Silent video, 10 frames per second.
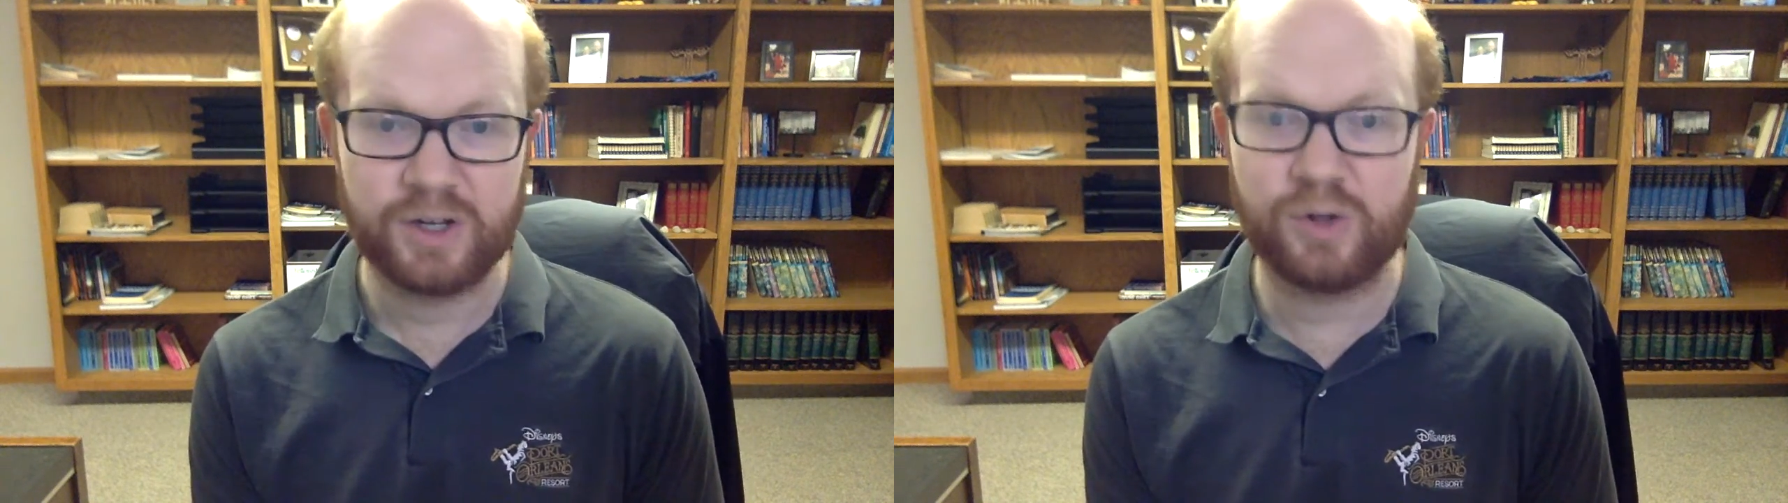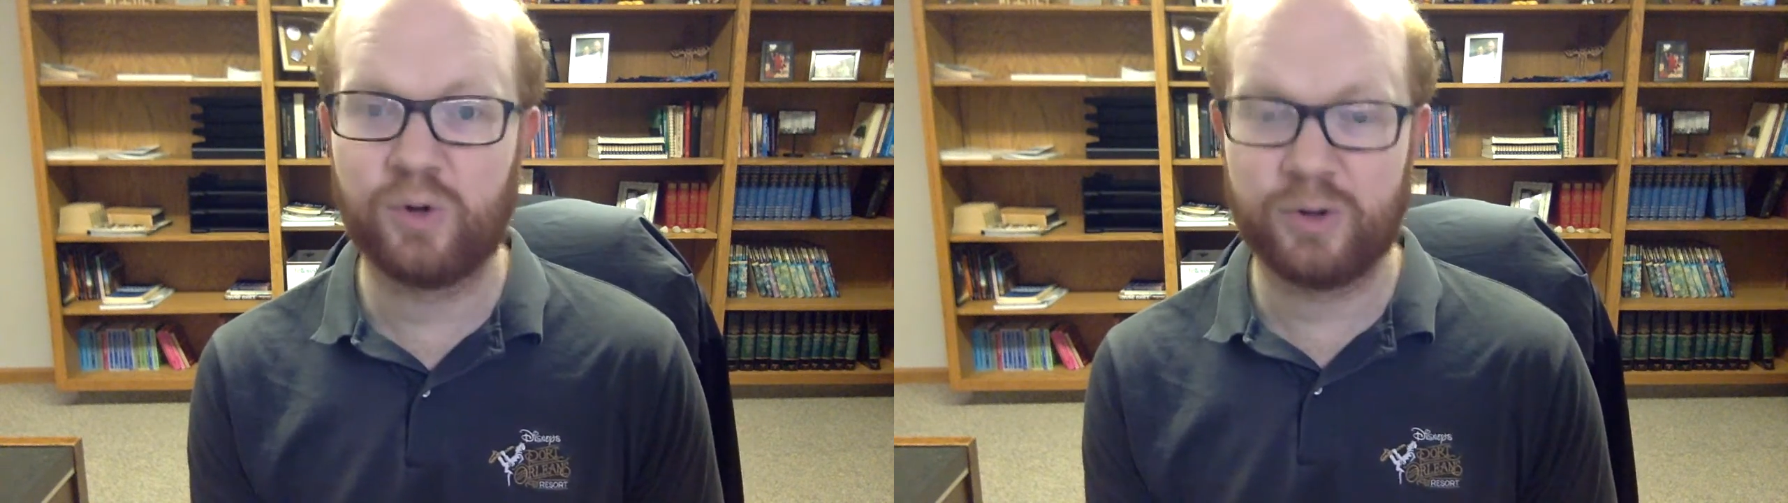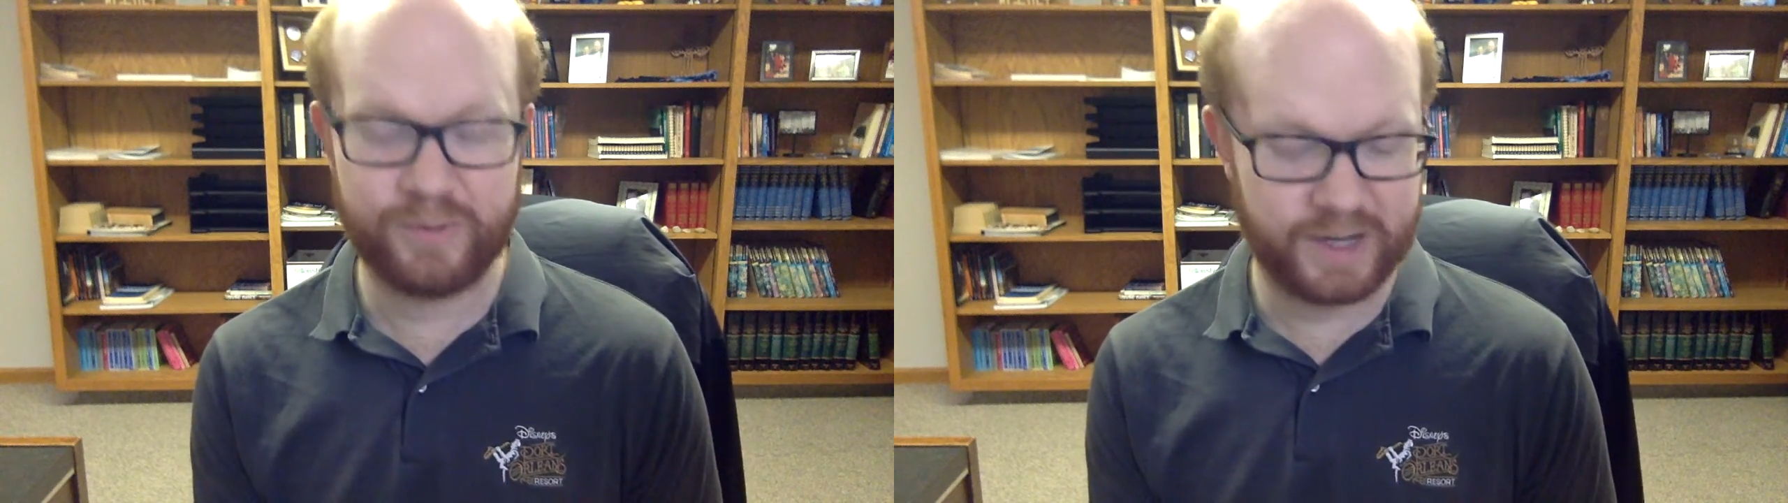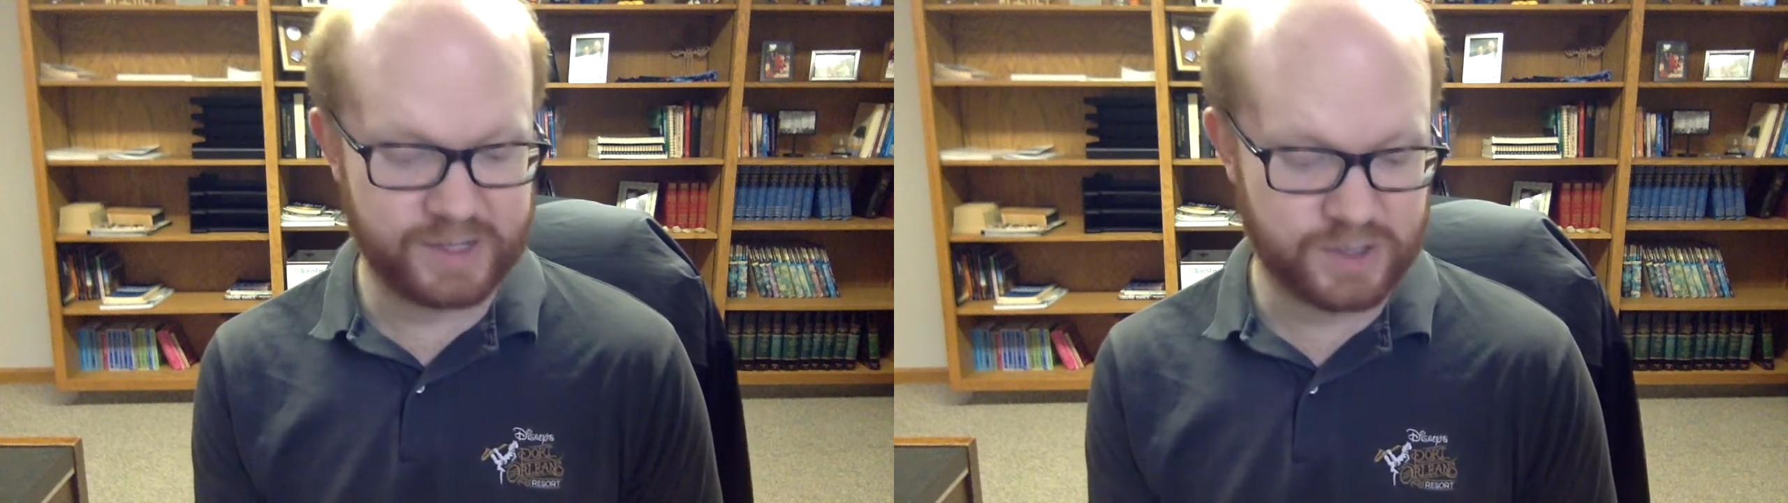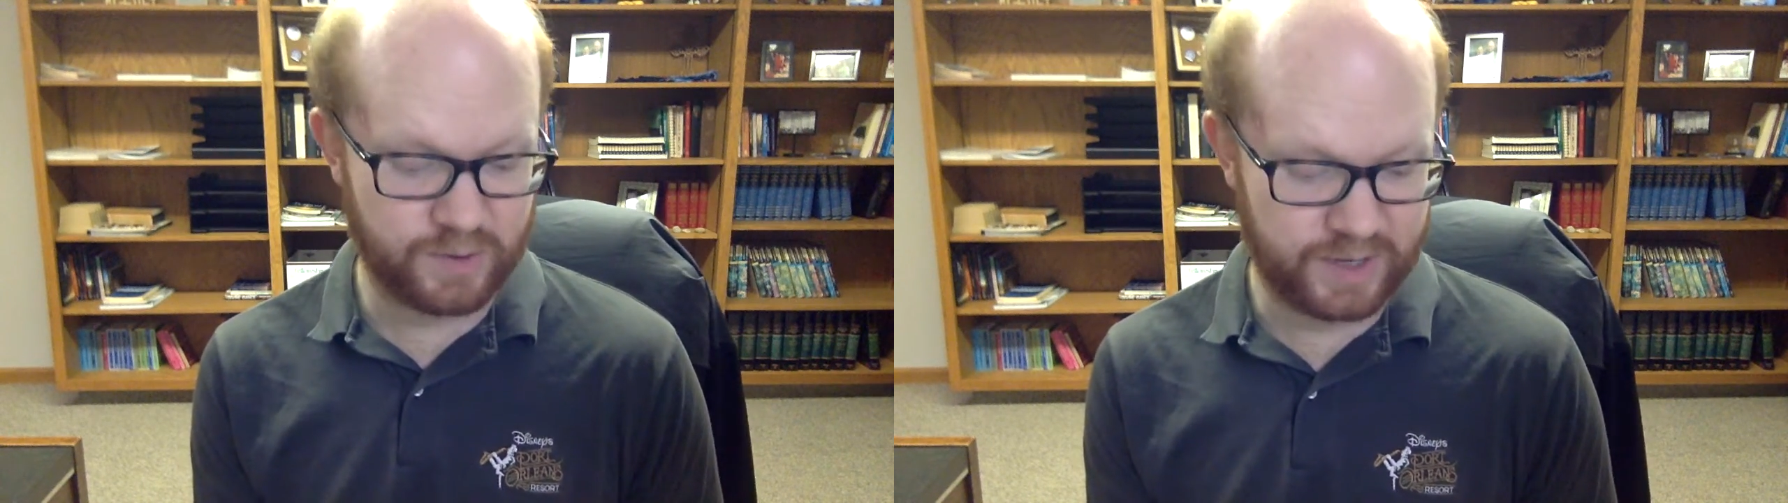
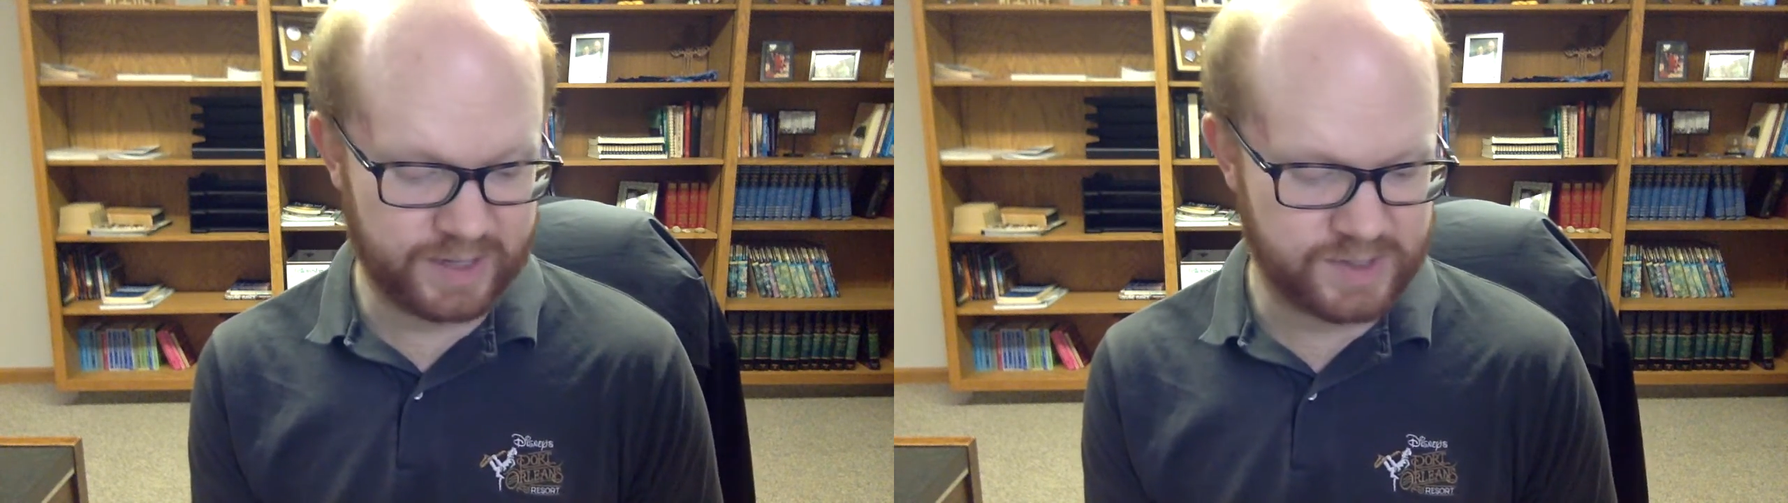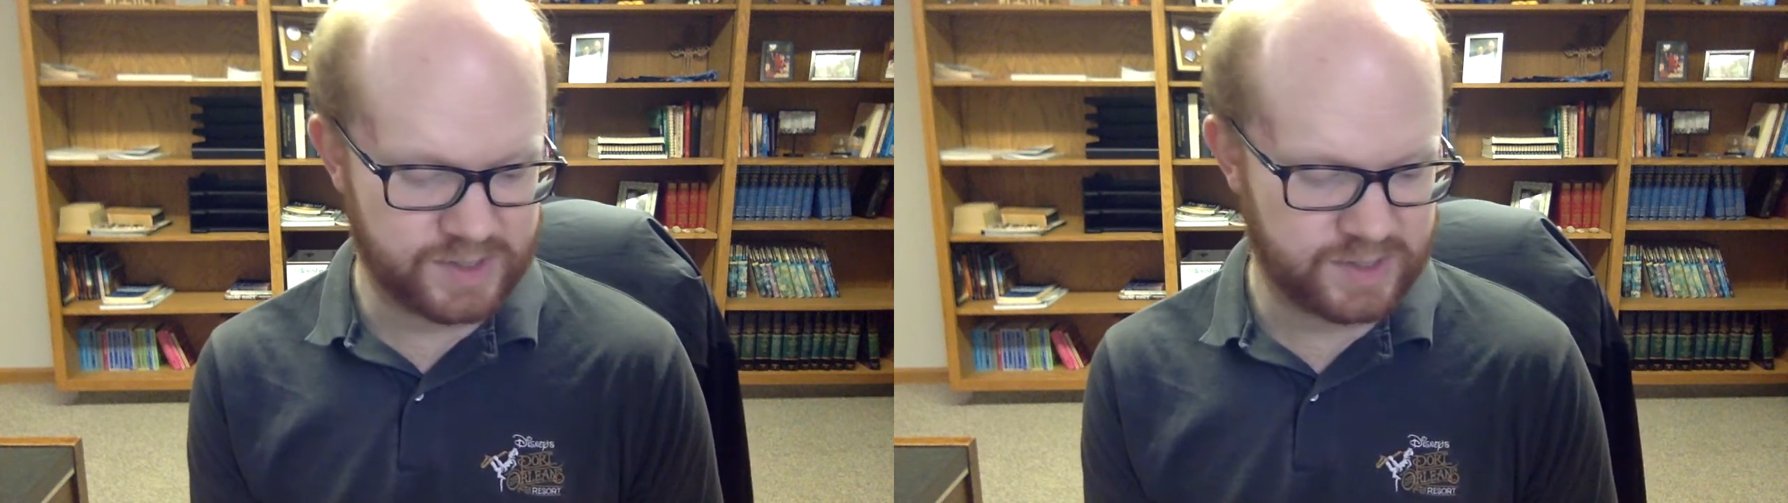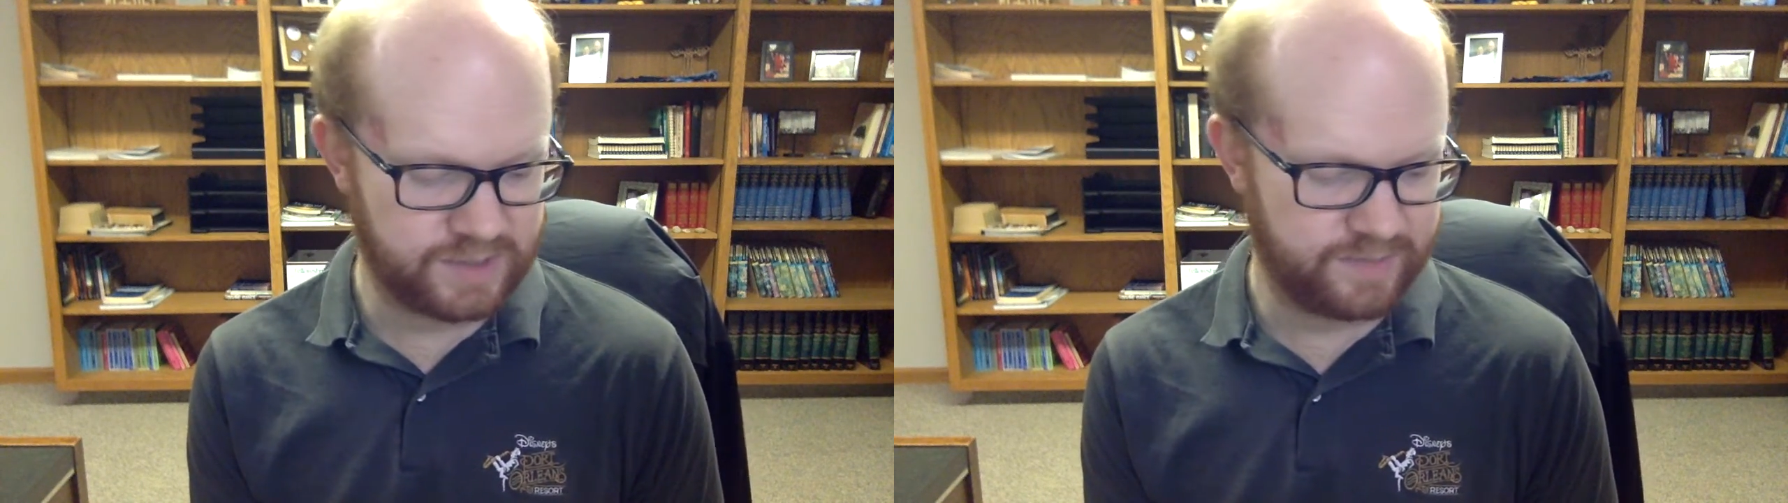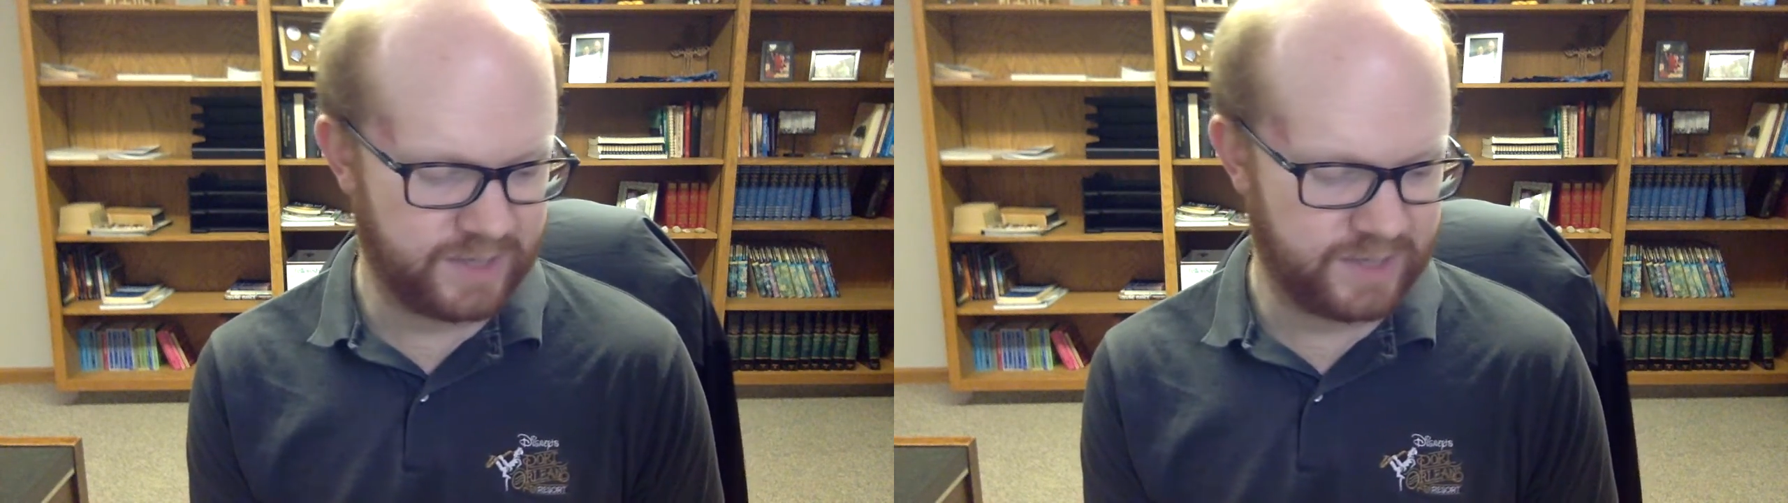glorifies Christ